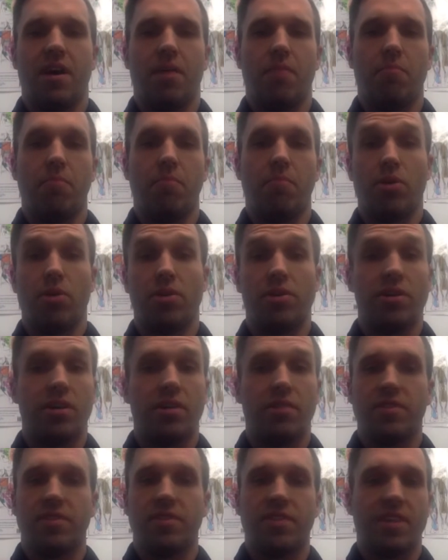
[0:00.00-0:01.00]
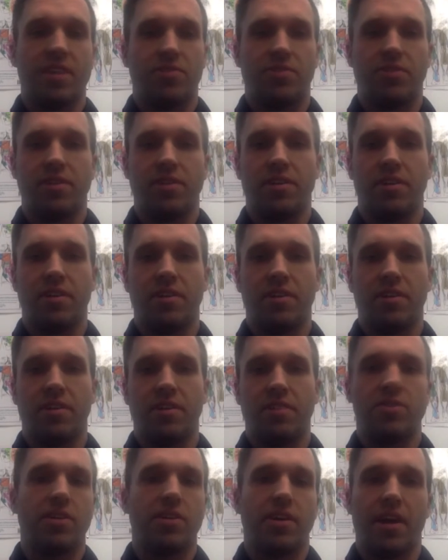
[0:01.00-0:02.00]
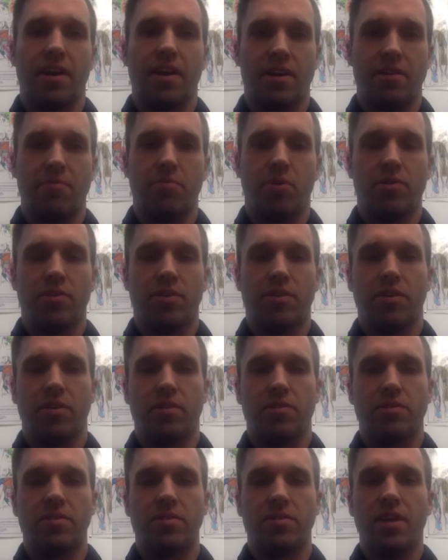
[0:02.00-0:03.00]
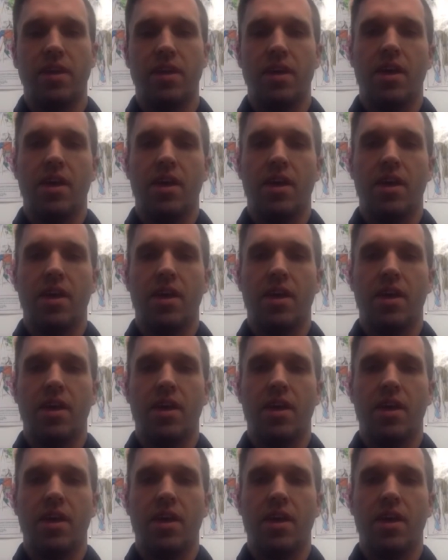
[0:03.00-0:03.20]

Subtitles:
motor nerve, a sensory nerve, or is it carrying both of those?